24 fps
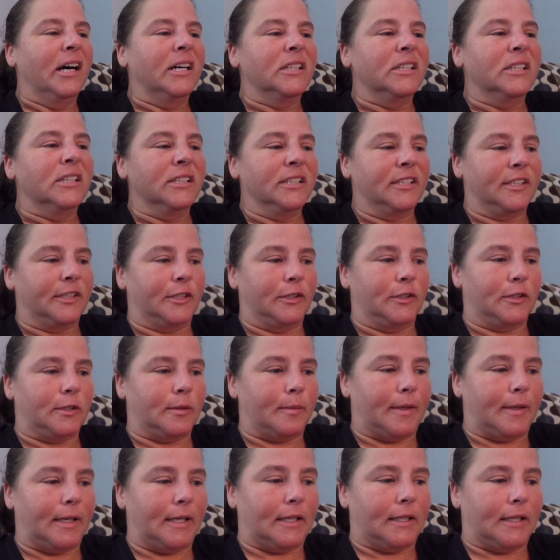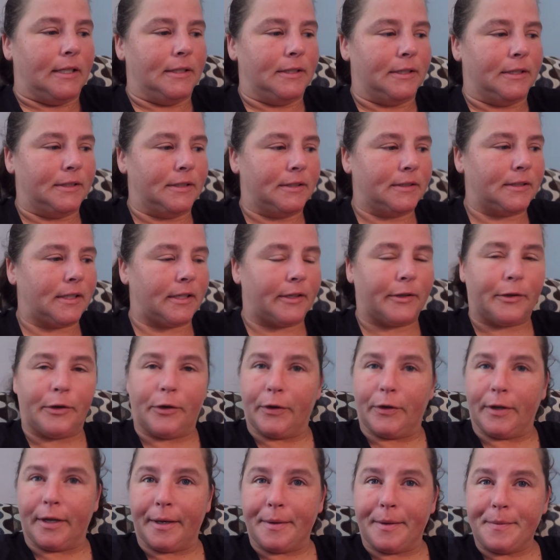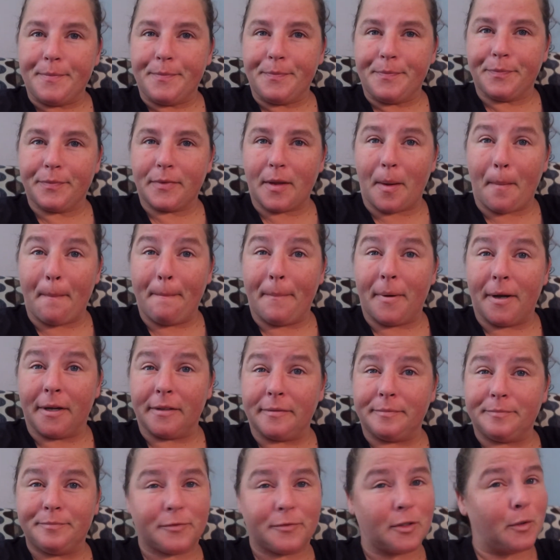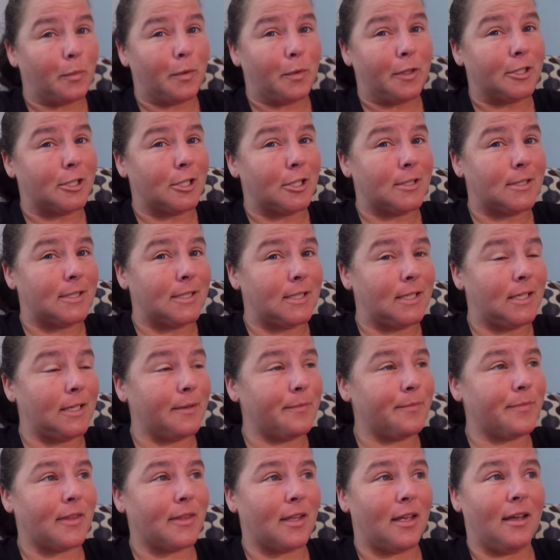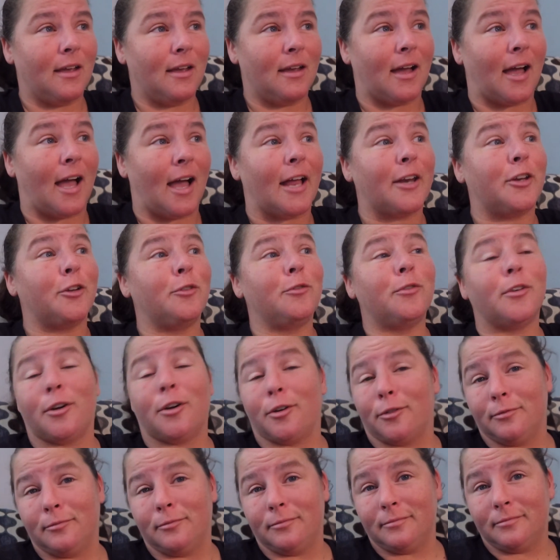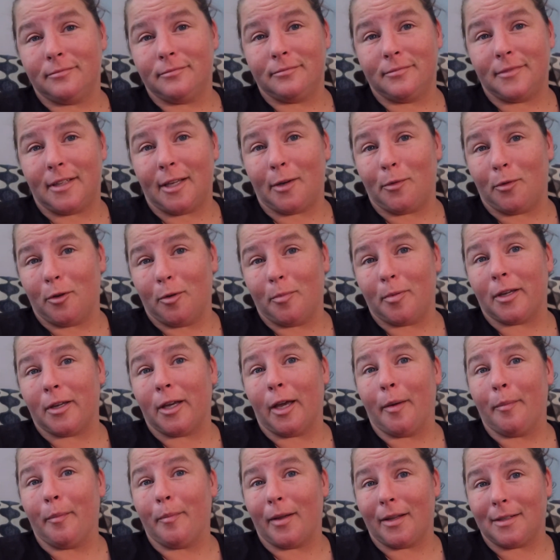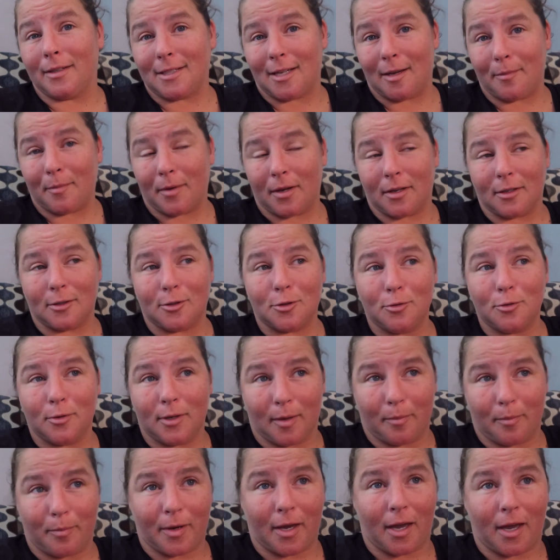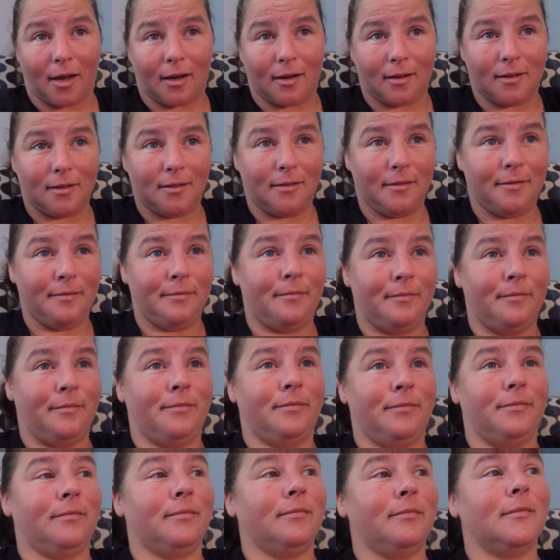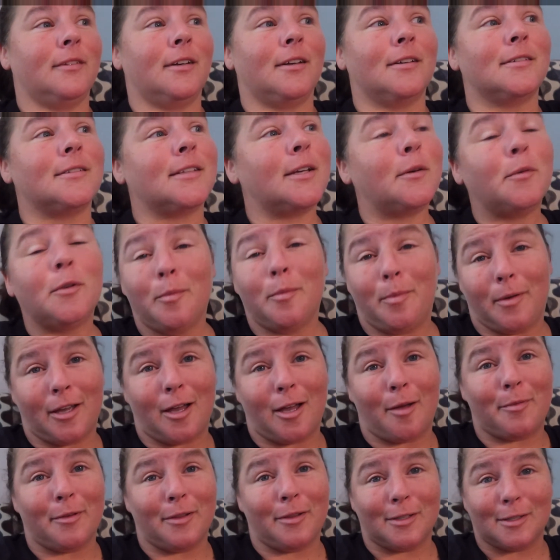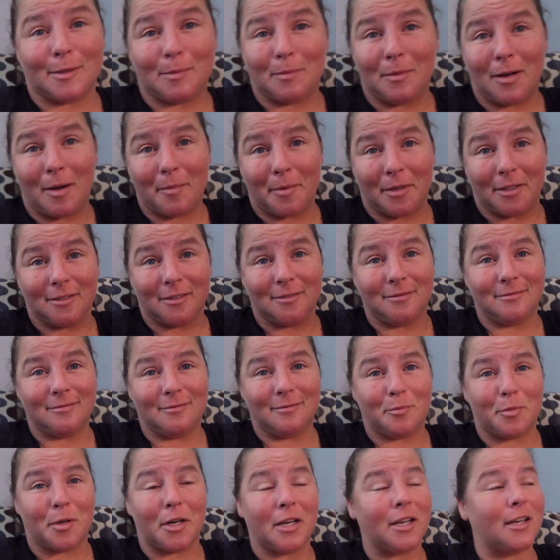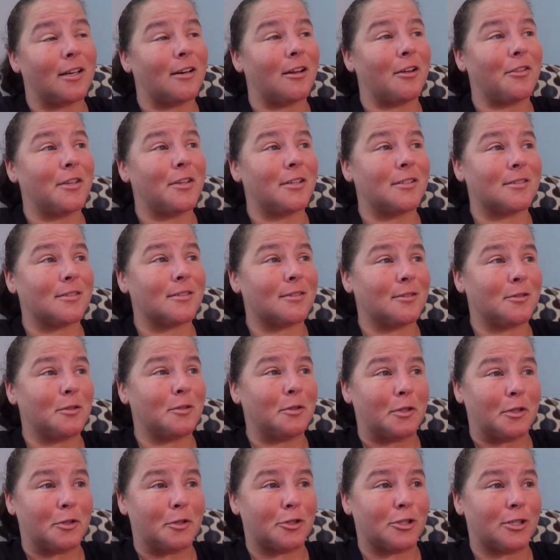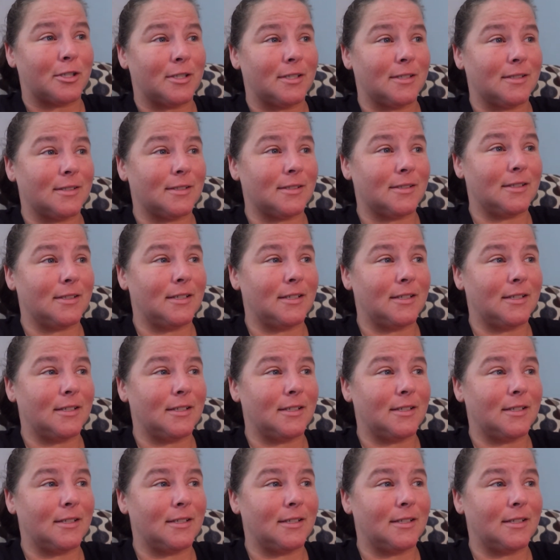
Ooh, excuse me. I don't know yet. But we shall see. I do know they will be up by the time I do get back. Because they will be helping this mama bring in all these groceries.